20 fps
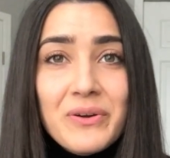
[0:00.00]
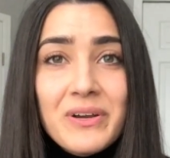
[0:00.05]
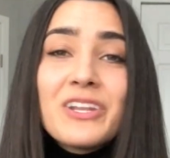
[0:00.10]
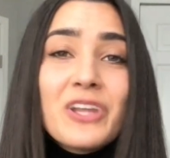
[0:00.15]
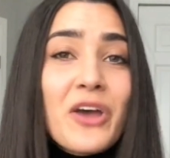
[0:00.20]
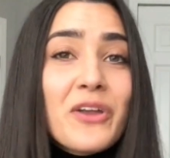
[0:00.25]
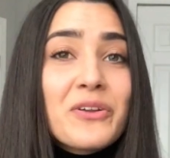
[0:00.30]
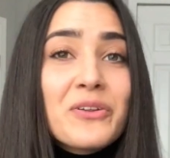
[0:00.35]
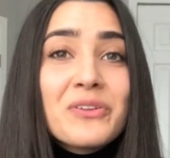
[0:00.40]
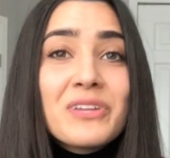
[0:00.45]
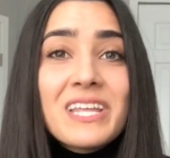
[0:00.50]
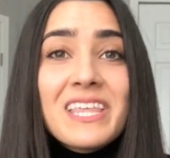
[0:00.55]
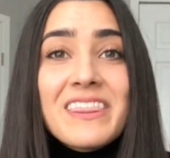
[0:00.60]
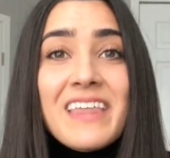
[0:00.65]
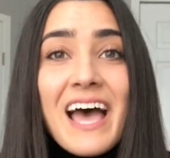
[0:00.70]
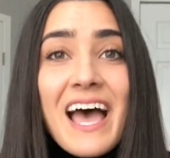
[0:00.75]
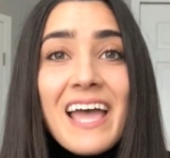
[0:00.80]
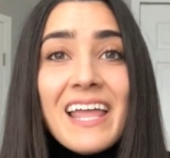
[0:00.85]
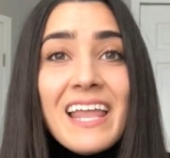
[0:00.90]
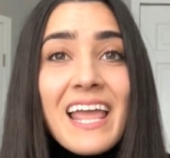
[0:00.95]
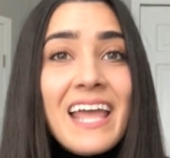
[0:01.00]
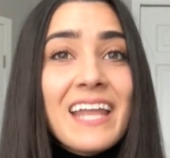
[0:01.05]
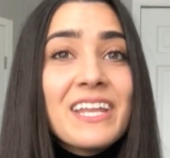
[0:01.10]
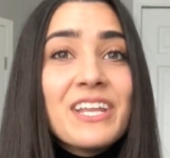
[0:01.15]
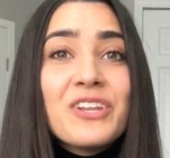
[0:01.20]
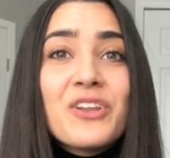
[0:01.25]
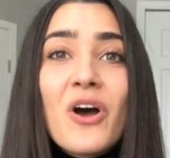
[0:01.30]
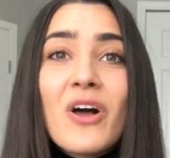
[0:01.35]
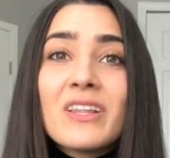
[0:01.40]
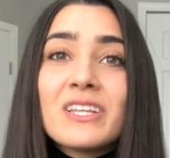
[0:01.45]
Not only that,
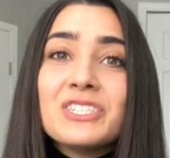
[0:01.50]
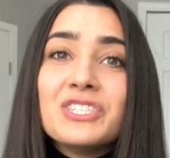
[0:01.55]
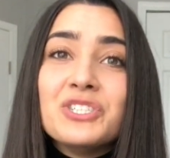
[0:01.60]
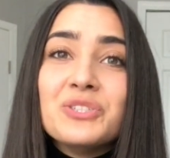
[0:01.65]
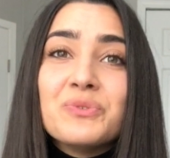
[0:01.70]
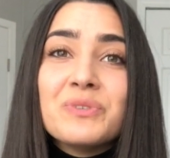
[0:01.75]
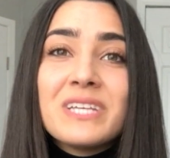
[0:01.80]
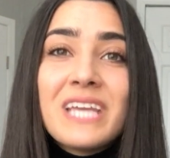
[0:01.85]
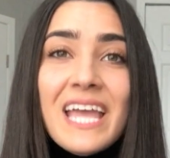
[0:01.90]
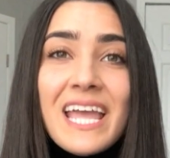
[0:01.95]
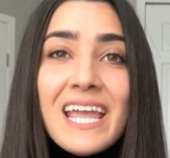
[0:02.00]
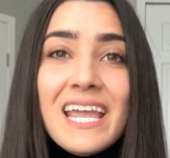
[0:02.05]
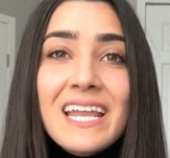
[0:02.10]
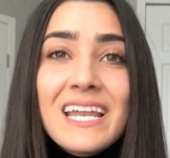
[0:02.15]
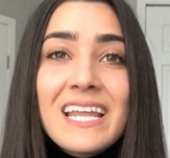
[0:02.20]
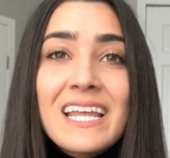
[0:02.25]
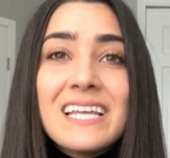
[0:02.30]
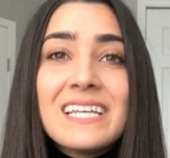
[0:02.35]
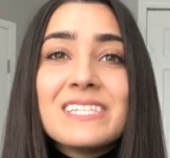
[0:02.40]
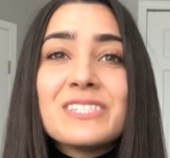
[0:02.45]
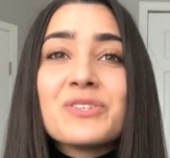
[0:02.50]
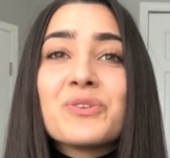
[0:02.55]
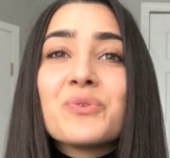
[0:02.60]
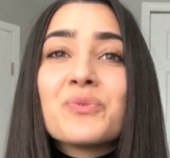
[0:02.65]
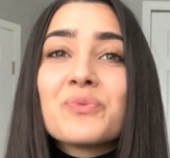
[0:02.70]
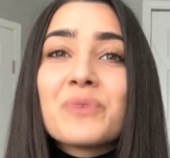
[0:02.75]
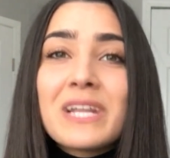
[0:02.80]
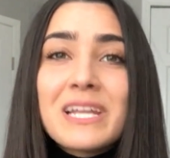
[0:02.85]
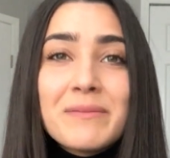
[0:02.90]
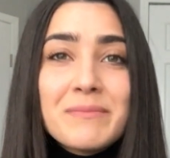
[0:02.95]
any knowledge you gain is
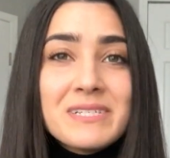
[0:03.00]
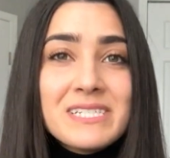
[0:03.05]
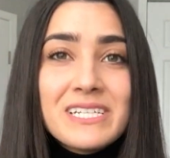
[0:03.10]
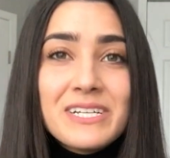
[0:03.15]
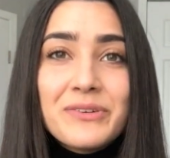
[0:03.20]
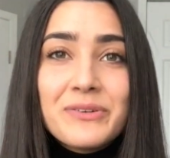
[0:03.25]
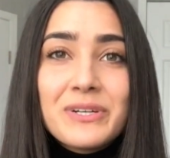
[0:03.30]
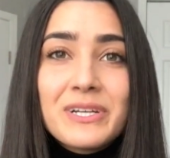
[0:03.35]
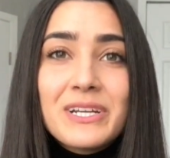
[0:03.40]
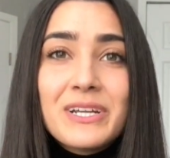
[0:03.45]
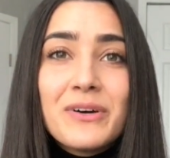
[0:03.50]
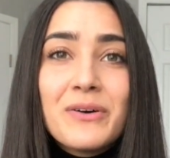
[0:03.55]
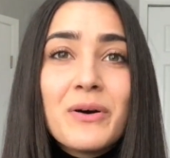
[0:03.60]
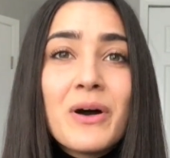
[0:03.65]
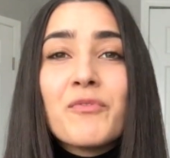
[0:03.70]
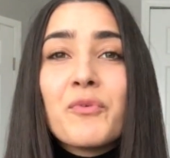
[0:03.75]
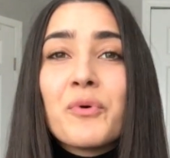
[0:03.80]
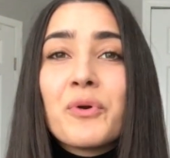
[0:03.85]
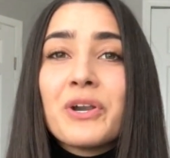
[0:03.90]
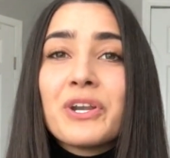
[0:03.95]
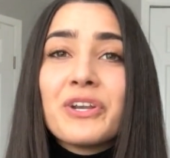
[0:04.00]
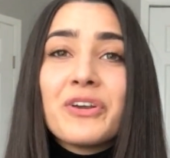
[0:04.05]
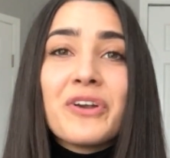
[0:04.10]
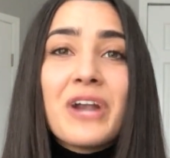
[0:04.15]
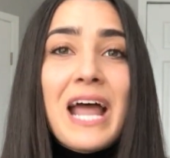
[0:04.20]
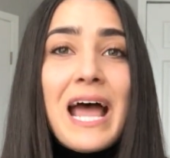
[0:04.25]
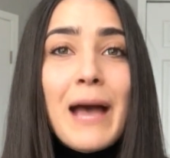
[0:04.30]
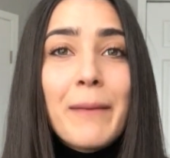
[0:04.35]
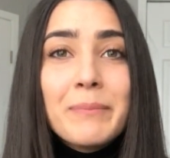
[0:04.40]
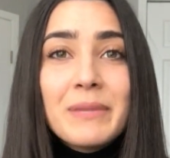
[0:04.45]
great material for your
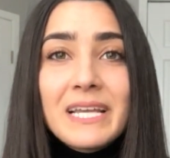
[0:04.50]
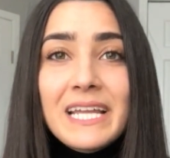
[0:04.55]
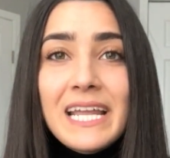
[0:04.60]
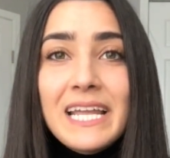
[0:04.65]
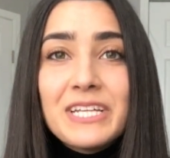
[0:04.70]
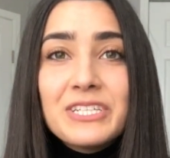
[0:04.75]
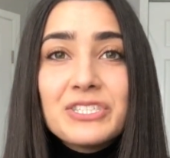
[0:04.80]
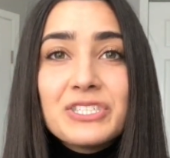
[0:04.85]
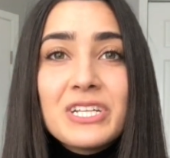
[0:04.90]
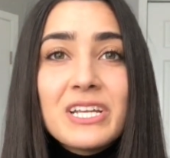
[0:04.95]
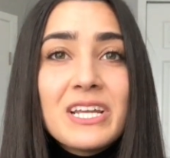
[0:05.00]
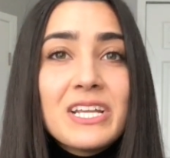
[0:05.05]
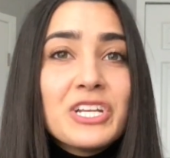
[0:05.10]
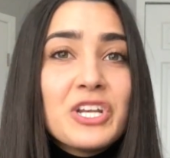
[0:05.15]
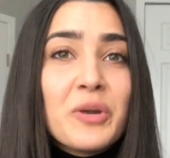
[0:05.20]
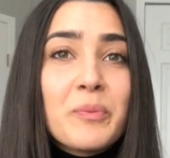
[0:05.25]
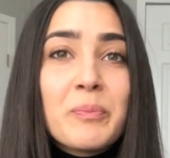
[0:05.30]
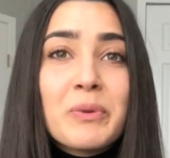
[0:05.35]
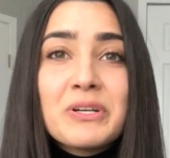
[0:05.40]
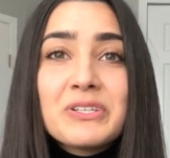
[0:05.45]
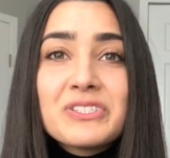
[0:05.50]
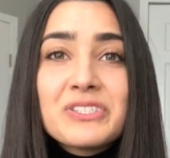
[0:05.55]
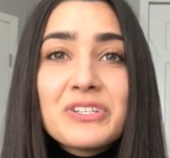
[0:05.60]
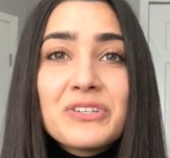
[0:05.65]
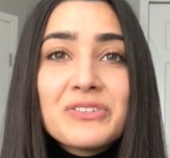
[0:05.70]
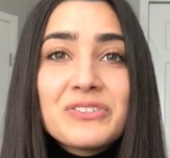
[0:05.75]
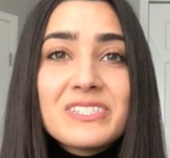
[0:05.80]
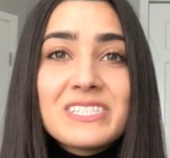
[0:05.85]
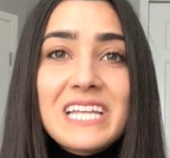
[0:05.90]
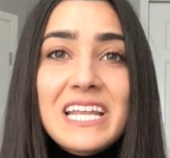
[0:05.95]
application, your
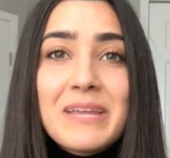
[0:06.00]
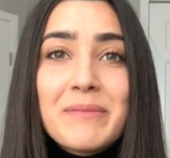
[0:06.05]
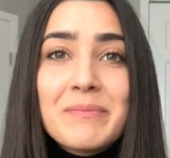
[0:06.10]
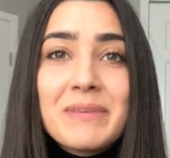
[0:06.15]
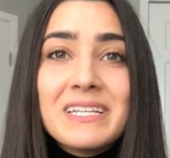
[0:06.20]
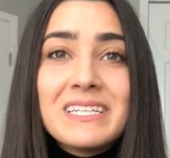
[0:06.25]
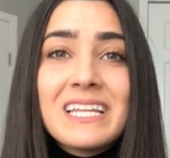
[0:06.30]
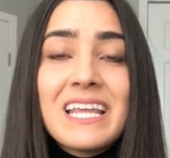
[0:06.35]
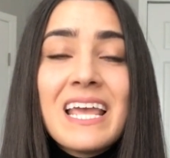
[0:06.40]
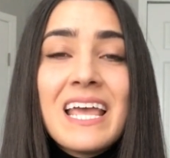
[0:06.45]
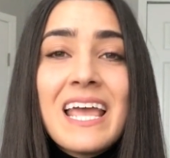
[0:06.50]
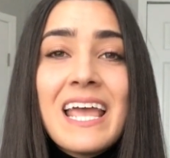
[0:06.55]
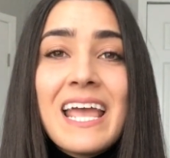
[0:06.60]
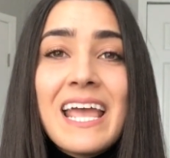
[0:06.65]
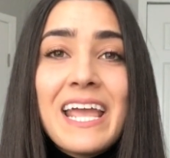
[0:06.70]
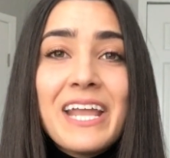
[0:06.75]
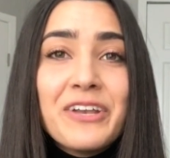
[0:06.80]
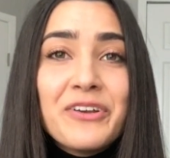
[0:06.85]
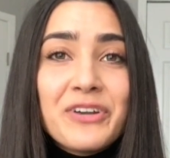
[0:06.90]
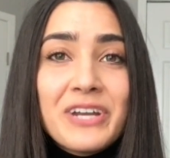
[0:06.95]
personal statement, and